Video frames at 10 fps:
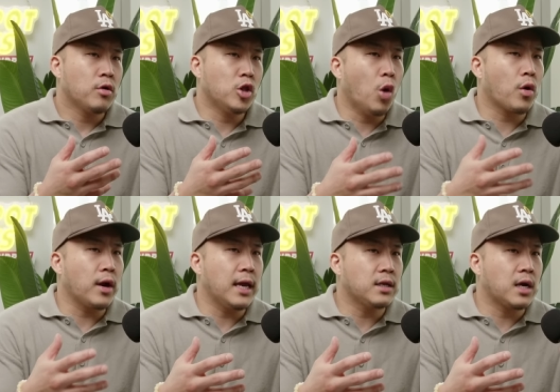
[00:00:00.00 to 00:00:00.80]
lower
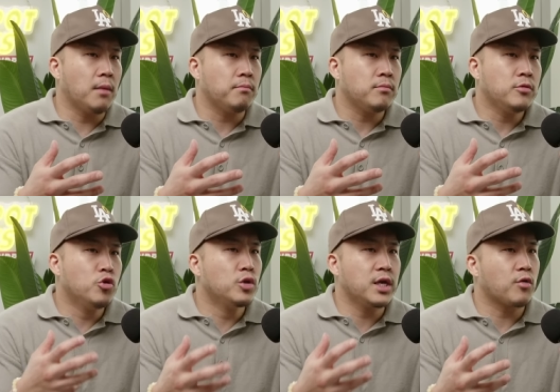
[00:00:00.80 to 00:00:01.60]
income,
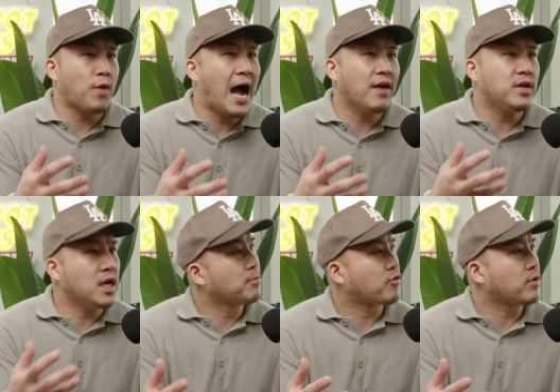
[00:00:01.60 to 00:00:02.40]
newly arrived
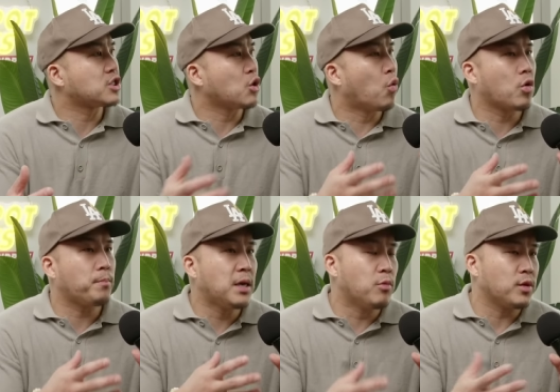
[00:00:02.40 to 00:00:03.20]
immigrants or
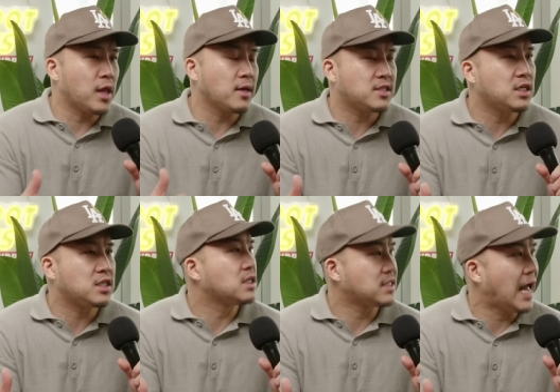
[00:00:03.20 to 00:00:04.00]
people with non
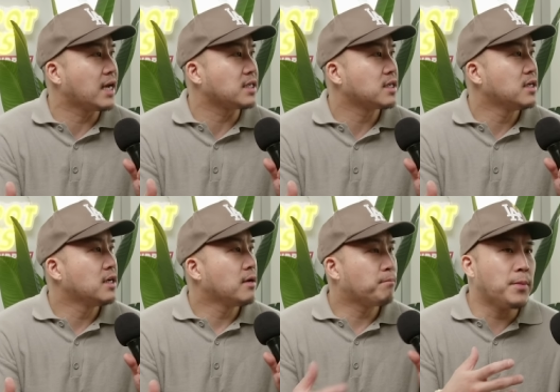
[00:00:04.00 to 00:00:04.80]
citizen status.
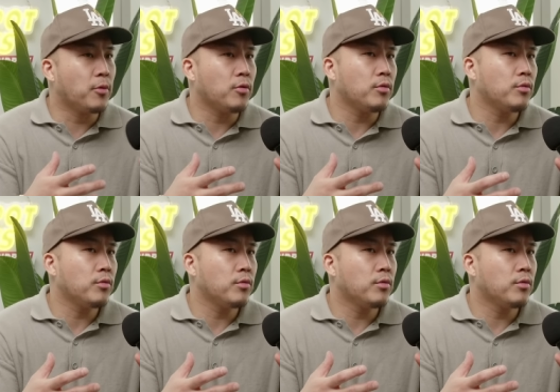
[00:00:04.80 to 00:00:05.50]
Right, right. People, right.